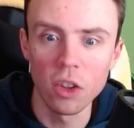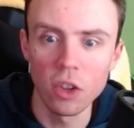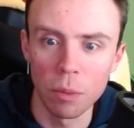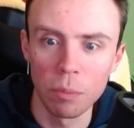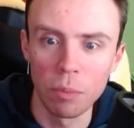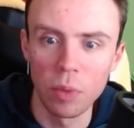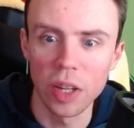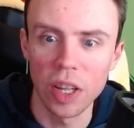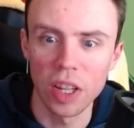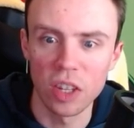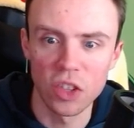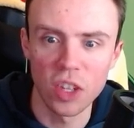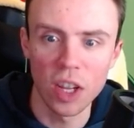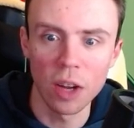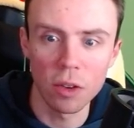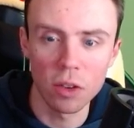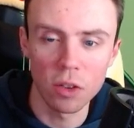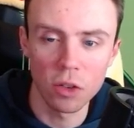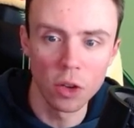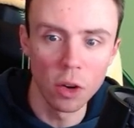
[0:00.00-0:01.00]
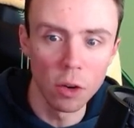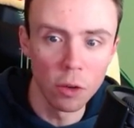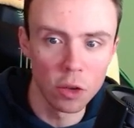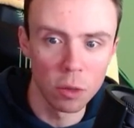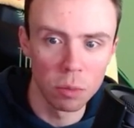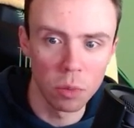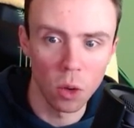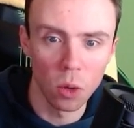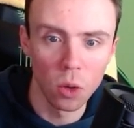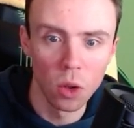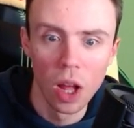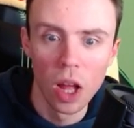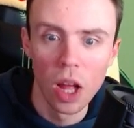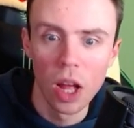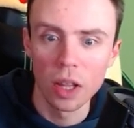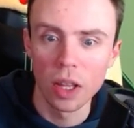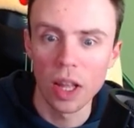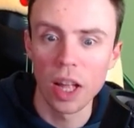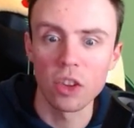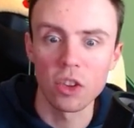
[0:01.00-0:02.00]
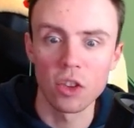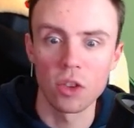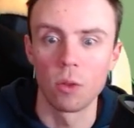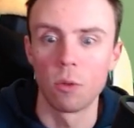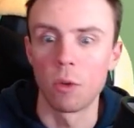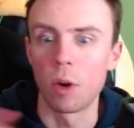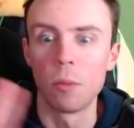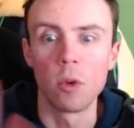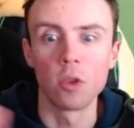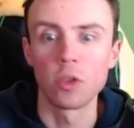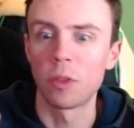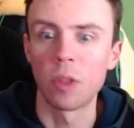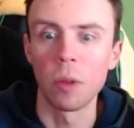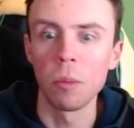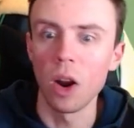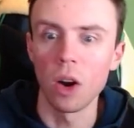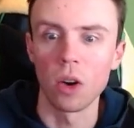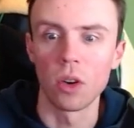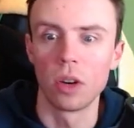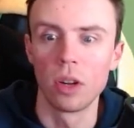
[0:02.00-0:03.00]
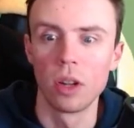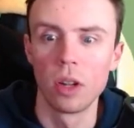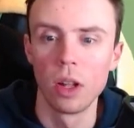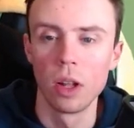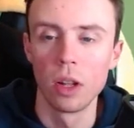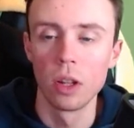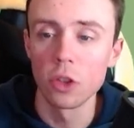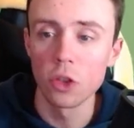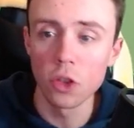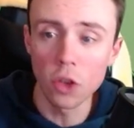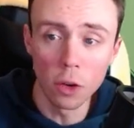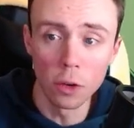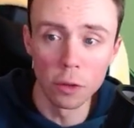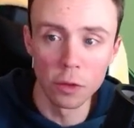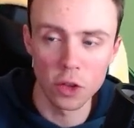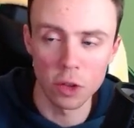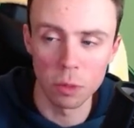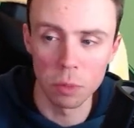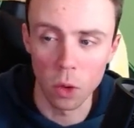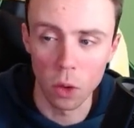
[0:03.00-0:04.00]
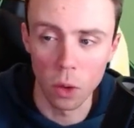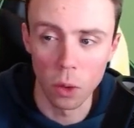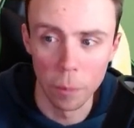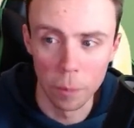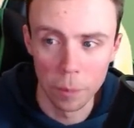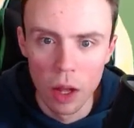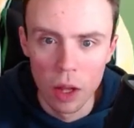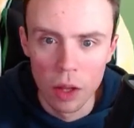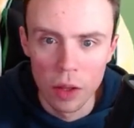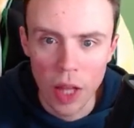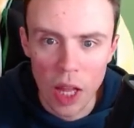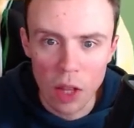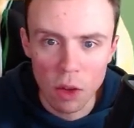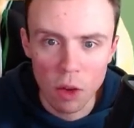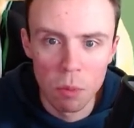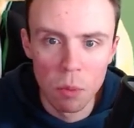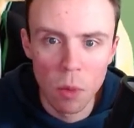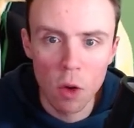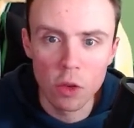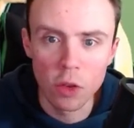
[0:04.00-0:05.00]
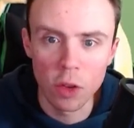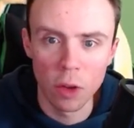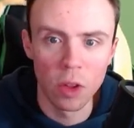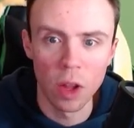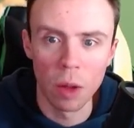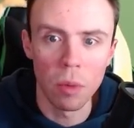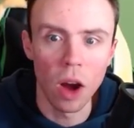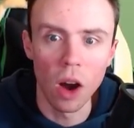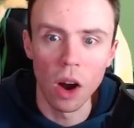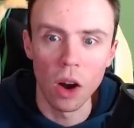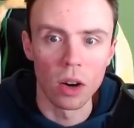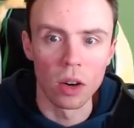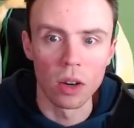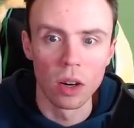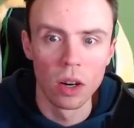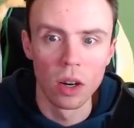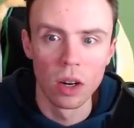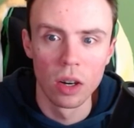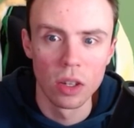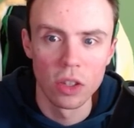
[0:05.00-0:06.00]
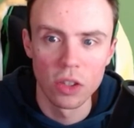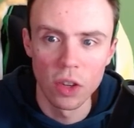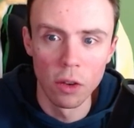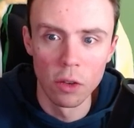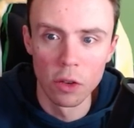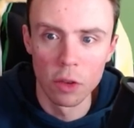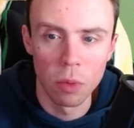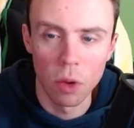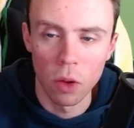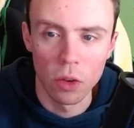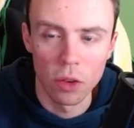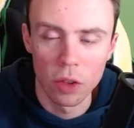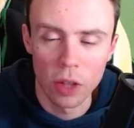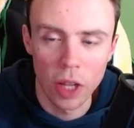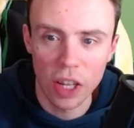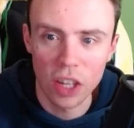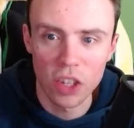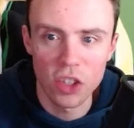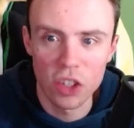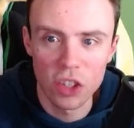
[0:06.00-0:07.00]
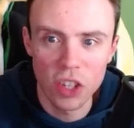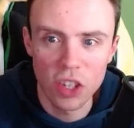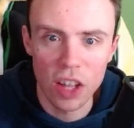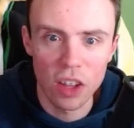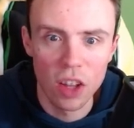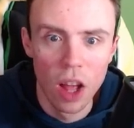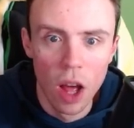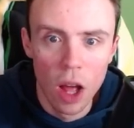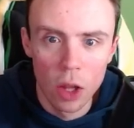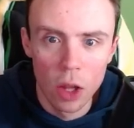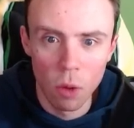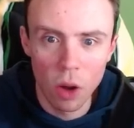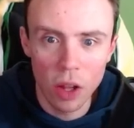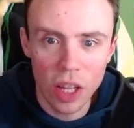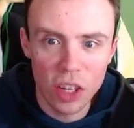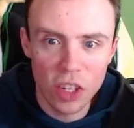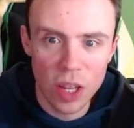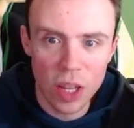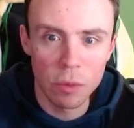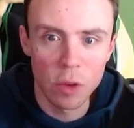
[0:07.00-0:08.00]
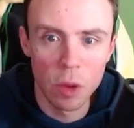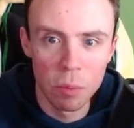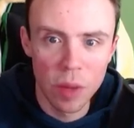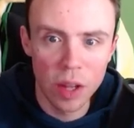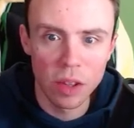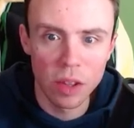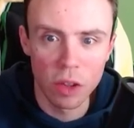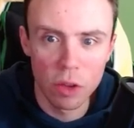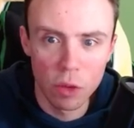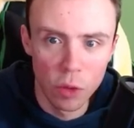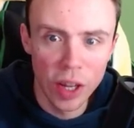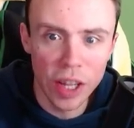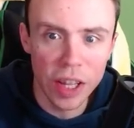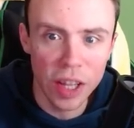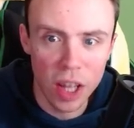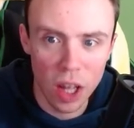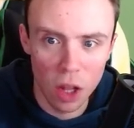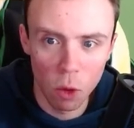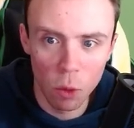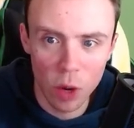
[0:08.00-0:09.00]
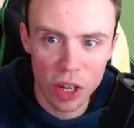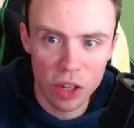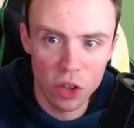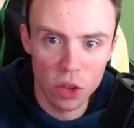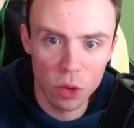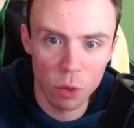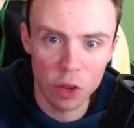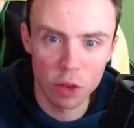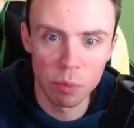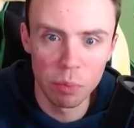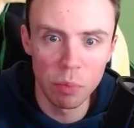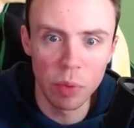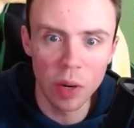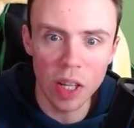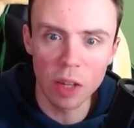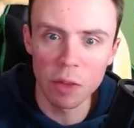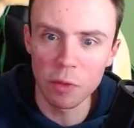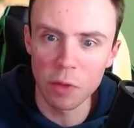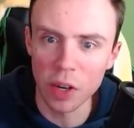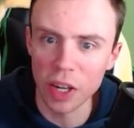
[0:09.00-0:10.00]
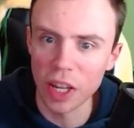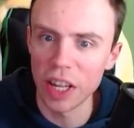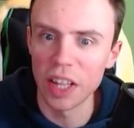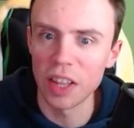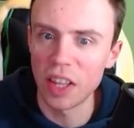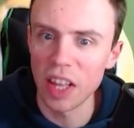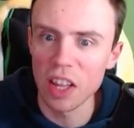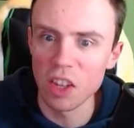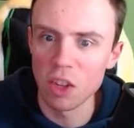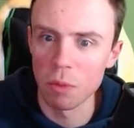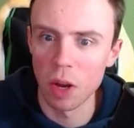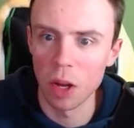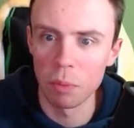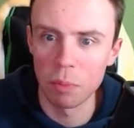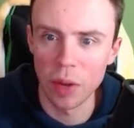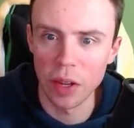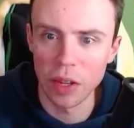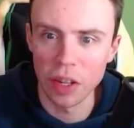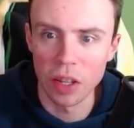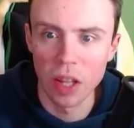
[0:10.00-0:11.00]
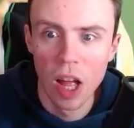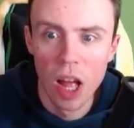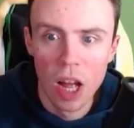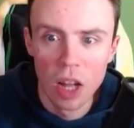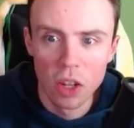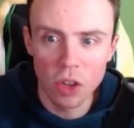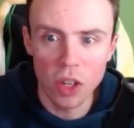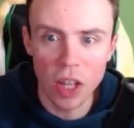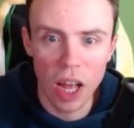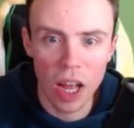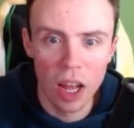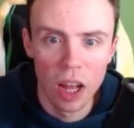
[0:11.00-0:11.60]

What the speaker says: are pretty serviceable, that's what most of them are. Serviceable. That's what most of them are. Serviceable, like I just said. The one exception being the tree kill, which was pretty fucking intense in my opinion. So yeah,